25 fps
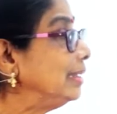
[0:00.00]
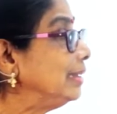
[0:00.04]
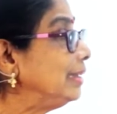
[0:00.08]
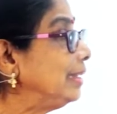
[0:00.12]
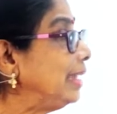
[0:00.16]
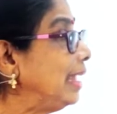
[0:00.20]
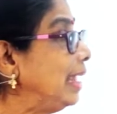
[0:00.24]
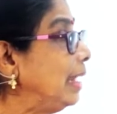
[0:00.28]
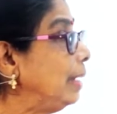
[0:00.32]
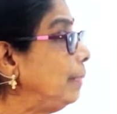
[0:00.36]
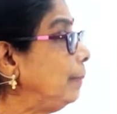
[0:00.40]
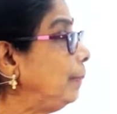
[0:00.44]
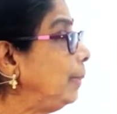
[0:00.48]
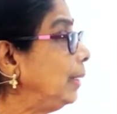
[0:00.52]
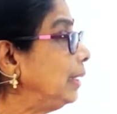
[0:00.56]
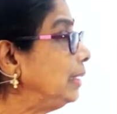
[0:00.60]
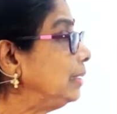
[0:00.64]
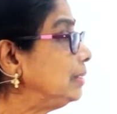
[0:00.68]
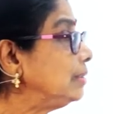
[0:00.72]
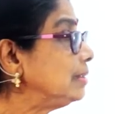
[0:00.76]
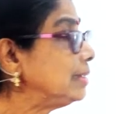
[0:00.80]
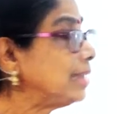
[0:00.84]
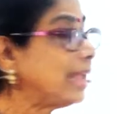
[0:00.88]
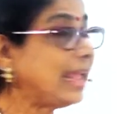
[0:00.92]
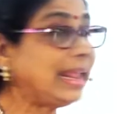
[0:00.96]
10
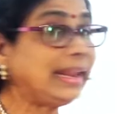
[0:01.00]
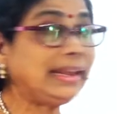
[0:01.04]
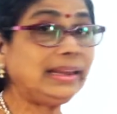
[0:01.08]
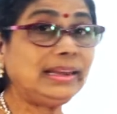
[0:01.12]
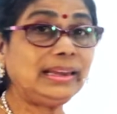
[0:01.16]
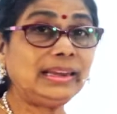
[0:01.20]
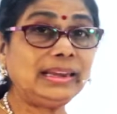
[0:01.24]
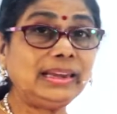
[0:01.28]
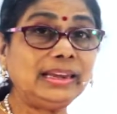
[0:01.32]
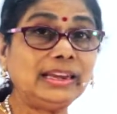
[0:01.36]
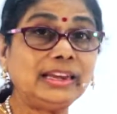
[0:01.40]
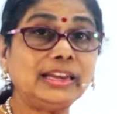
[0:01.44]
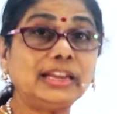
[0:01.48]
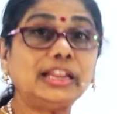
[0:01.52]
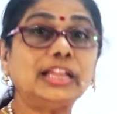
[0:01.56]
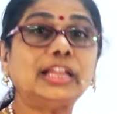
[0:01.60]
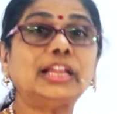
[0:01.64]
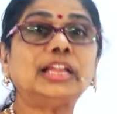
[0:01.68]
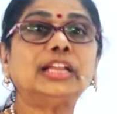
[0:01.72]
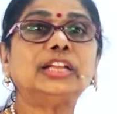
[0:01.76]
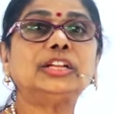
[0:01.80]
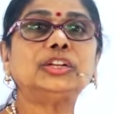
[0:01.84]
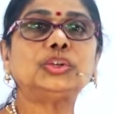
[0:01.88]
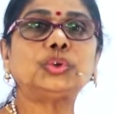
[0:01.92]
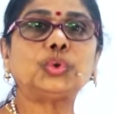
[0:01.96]
plus 10,
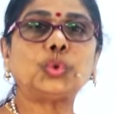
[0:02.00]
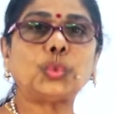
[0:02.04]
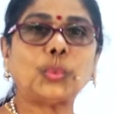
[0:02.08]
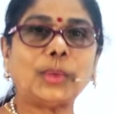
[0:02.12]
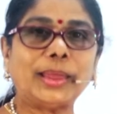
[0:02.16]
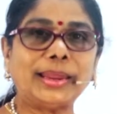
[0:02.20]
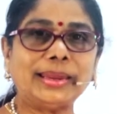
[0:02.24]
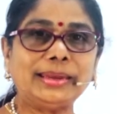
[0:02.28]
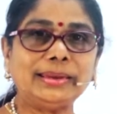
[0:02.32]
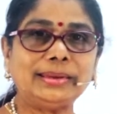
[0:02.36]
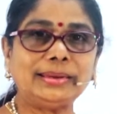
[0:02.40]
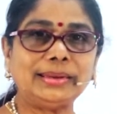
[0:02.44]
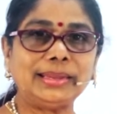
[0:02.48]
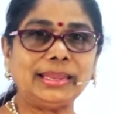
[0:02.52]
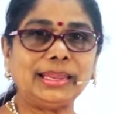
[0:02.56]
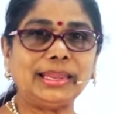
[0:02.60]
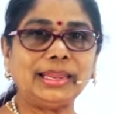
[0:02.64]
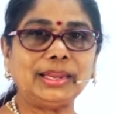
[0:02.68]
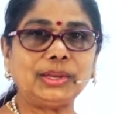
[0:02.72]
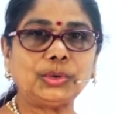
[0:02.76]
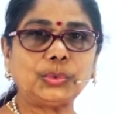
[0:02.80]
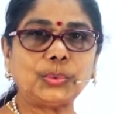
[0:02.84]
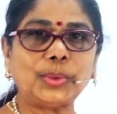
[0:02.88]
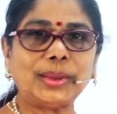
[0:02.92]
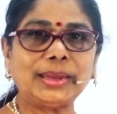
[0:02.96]

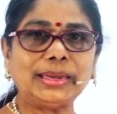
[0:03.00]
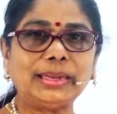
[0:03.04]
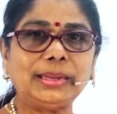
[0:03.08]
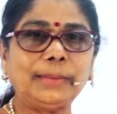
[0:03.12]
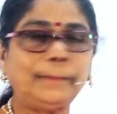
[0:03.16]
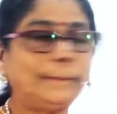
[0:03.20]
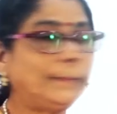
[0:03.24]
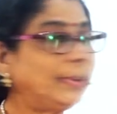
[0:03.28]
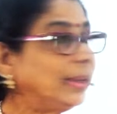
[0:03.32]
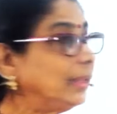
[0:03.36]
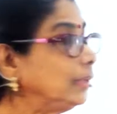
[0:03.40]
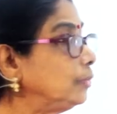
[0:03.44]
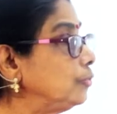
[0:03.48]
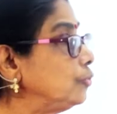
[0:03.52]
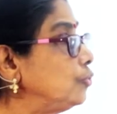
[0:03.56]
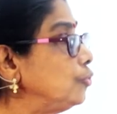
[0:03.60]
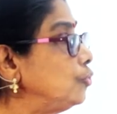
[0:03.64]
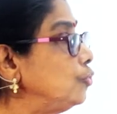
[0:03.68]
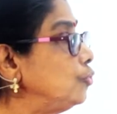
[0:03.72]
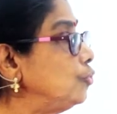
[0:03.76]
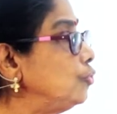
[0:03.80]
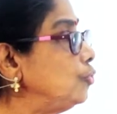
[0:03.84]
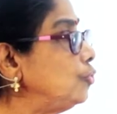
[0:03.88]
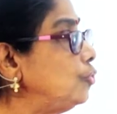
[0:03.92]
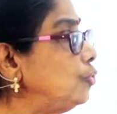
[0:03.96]
20. 20 plus
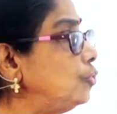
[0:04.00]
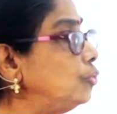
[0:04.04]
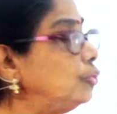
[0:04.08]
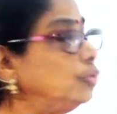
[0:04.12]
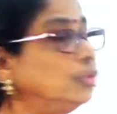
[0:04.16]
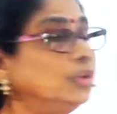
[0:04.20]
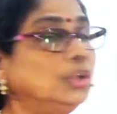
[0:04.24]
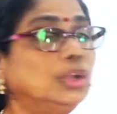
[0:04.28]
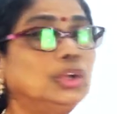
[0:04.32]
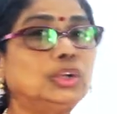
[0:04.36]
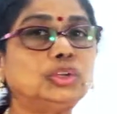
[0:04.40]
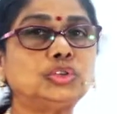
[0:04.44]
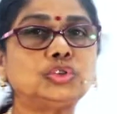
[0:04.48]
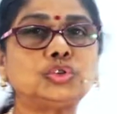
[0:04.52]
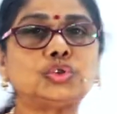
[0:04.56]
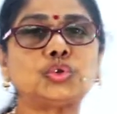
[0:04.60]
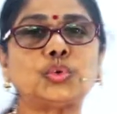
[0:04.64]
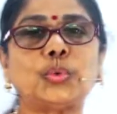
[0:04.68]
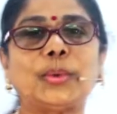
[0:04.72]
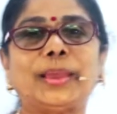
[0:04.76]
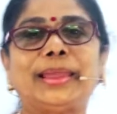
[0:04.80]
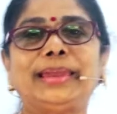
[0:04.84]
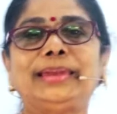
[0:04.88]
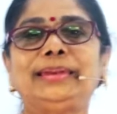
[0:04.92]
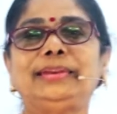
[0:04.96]
2,
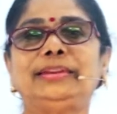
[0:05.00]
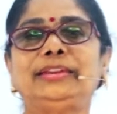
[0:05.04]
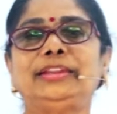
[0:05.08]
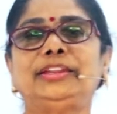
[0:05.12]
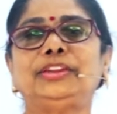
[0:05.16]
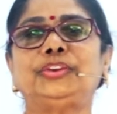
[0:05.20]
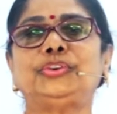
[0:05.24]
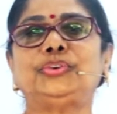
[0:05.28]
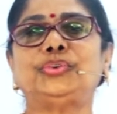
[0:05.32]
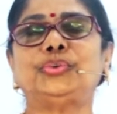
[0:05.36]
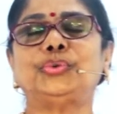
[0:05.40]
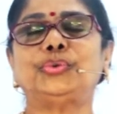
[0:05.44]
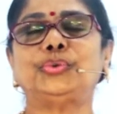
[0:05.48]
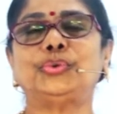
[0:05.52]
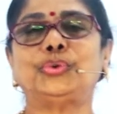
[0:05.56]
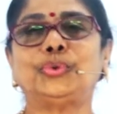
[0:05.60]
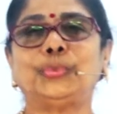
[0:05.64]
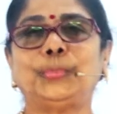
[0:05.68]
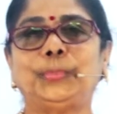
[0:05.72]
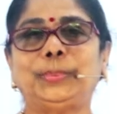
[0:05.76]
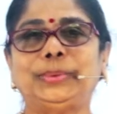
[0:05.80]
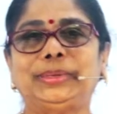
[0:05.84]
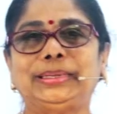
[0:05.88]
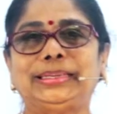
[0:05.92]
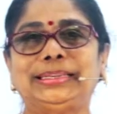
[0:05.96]
22
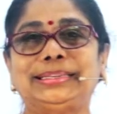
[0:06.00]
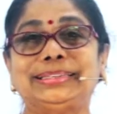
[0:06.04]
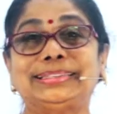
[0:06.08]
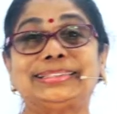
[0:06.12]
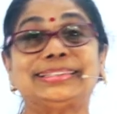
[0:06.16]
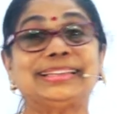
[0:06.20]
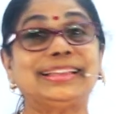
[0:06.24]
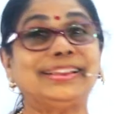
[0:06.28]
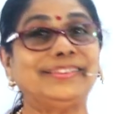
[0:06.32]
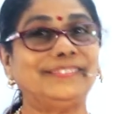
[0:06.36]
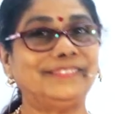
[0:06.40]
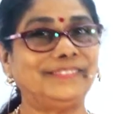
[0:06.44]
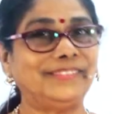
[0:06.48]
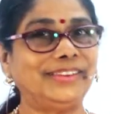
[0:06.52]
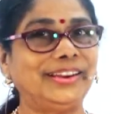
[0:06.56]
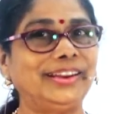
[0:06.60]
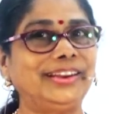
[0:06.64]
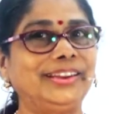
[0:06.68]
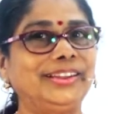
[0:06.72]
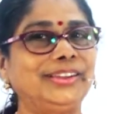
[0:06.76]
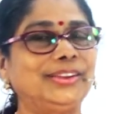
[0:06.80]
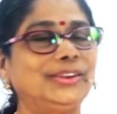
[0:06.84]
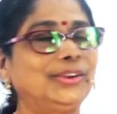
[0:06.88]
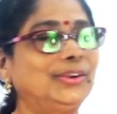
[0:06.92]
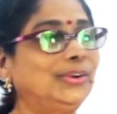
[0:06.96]
rupees.
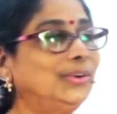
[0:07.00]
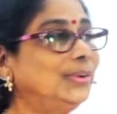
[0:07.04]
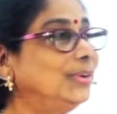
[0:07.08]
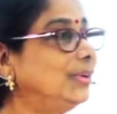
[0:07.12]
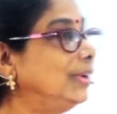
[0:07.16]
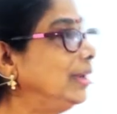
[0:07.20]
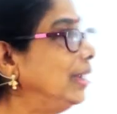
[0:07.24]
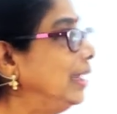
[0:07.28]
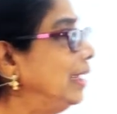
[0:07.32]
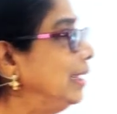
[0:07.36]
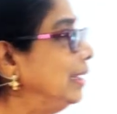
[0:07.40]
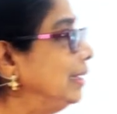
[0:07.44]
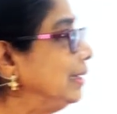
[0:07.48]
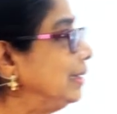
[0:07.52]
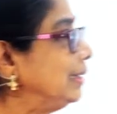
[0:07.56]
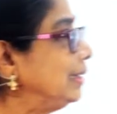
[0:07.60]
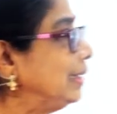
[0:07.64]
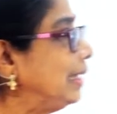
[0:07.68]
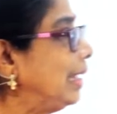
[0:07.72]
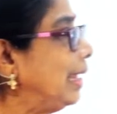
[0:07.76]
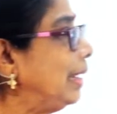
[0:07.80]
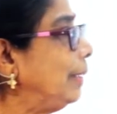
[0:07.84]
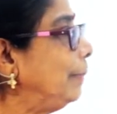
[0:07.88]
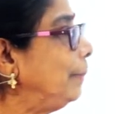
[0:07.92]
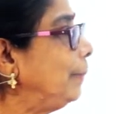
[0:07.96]
Very good.
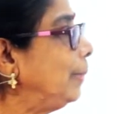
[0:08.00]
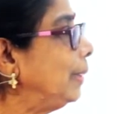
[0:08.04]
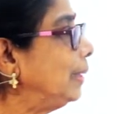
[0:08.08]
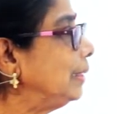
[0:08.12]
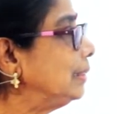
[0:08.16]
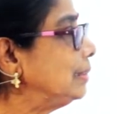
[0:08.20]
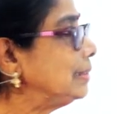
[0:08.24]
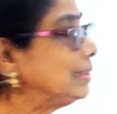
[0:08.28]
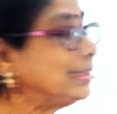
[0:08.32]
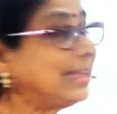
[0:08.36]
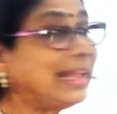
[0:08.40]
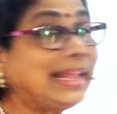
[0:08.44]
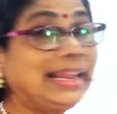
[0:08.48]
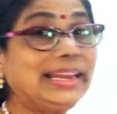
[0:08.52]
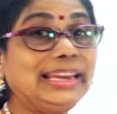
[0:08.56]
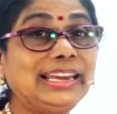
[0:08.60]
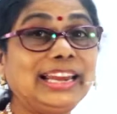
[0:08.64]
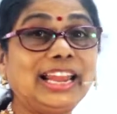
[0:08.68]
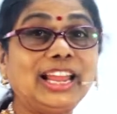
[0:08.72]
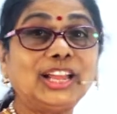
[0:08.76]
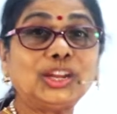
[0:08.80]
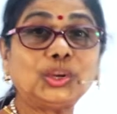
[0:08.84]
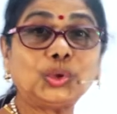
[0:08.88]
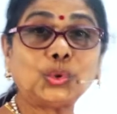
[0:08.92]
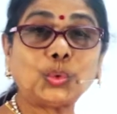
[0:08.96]
10 plus 10,
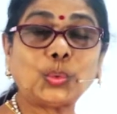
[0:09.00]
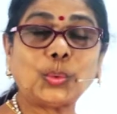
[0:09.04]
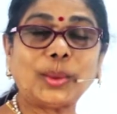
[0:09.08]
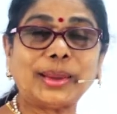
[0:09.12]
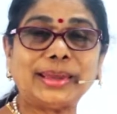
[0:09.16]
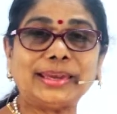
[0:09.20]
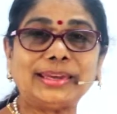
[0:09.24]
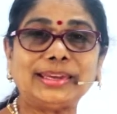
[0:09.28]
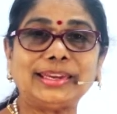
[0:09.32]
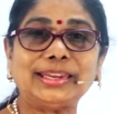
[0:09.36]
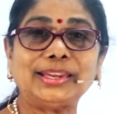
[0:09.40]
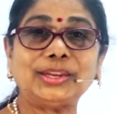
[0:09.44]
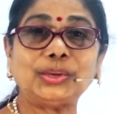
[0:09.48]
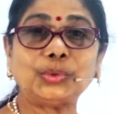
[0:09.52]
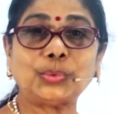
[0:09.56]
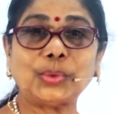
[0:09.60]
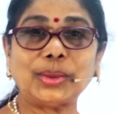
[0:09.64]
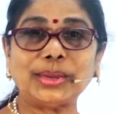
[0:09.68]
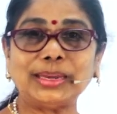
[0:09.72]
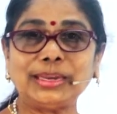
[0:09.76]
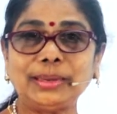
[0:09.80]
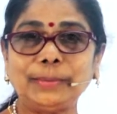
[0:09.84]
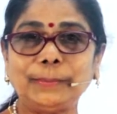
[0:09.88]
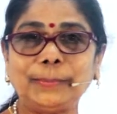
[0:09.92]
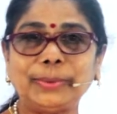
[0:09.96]
20.
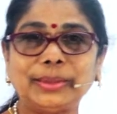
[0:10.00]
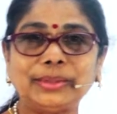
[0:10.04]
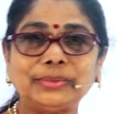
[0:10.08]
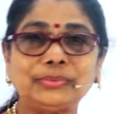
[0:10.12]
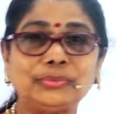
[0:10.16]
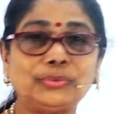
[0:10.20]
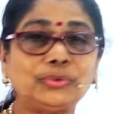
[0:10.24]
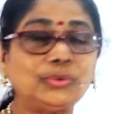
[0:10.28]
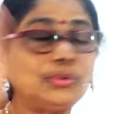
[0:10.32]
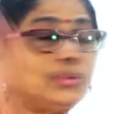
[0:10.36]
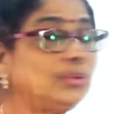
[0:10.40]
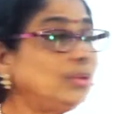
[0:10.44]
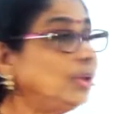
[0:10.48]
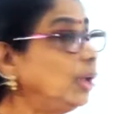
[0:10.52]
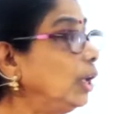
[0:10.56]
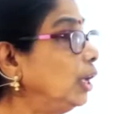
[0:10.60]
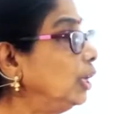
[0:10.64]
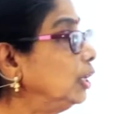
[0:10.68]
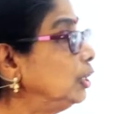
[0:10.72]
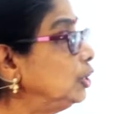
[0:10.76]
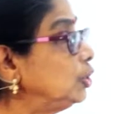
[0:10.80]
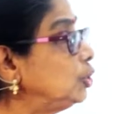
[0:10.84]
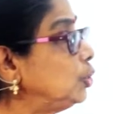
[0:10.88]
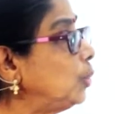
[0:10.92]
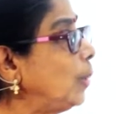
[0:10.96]
20 plus 2,
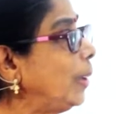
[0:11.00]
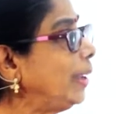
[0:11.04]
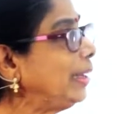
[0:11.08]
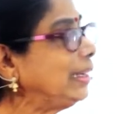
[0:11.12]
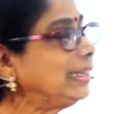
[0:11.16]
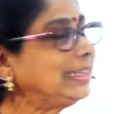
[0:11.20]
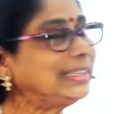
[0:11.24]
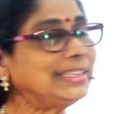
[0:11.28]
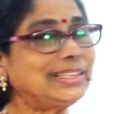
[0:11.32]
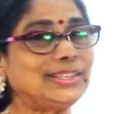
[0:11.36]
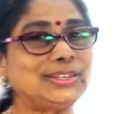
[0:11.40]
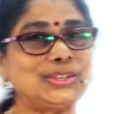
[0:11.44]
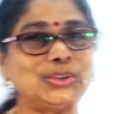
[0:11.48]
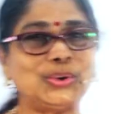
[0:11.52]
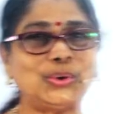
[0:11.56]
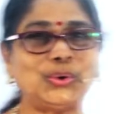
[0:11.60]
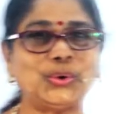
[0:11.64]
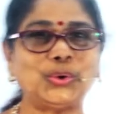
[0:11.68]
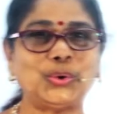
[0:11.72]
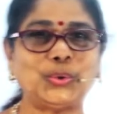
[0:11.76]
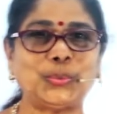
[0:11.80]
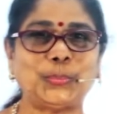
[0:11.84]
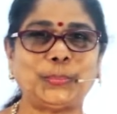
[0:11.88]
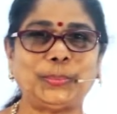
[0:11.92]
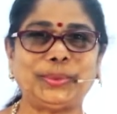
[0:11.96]
22
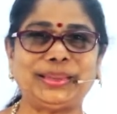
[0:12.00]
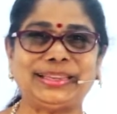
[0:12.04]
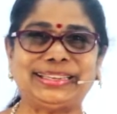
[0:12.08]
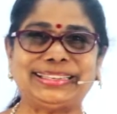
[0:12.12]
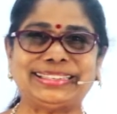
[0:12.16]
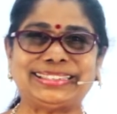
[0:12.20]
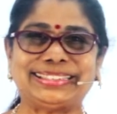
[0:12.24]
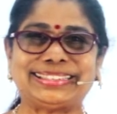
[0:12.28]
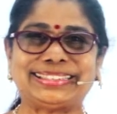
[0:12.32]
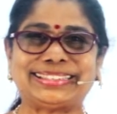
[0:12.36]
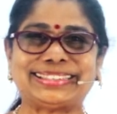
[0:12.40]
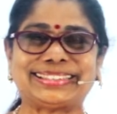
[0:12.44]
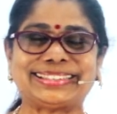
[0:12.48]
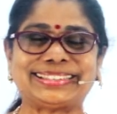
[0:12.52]
rupees.